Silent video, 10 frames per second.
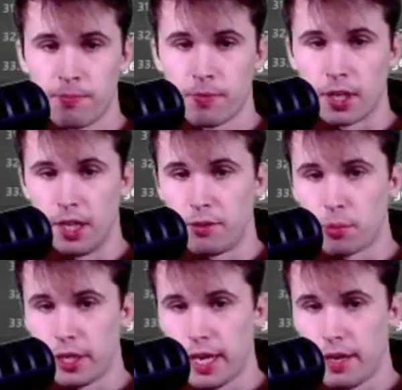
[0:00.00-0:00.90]
Can even
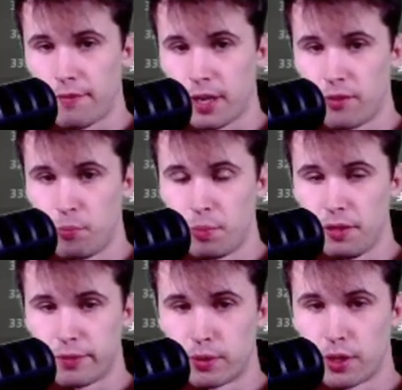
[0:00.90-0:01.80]
play a5 and
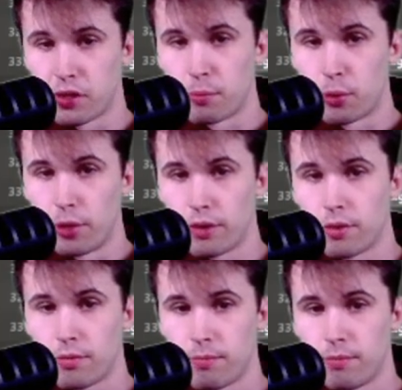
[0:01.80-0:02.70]
b4 to support it.
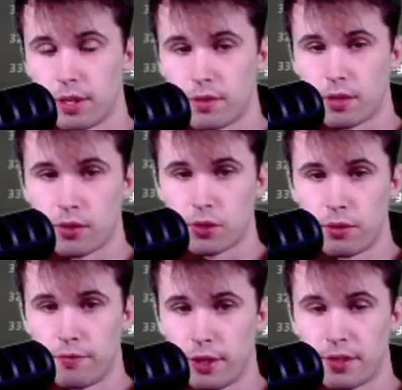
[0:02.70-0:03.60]
That's also a
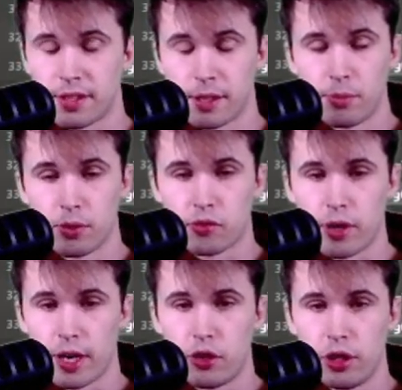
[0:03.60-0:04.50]
very simple
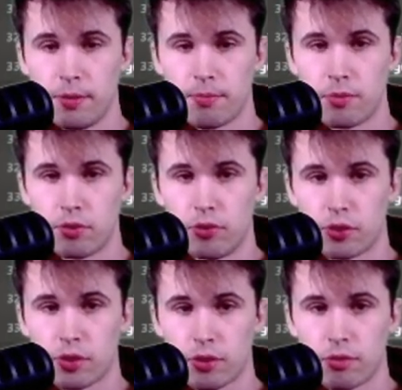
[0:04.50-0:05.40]
strategy to
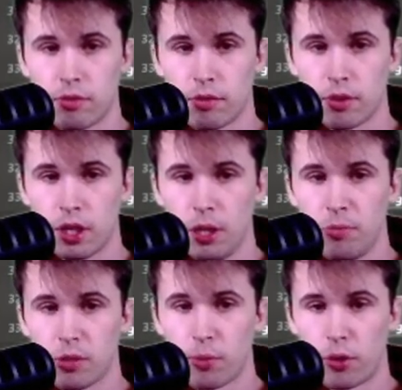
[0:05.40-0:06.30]
just keep
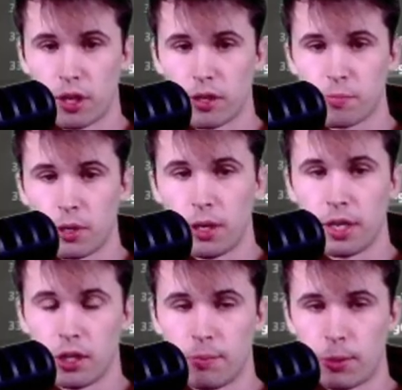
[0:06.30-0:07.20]
supporting this pawn
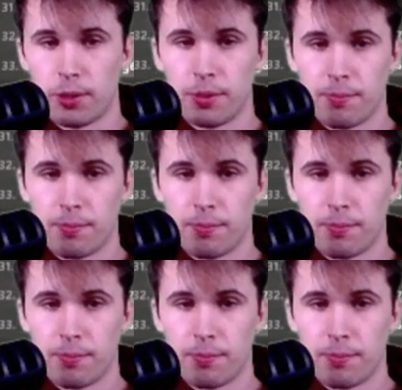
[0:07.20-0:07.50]
down the board.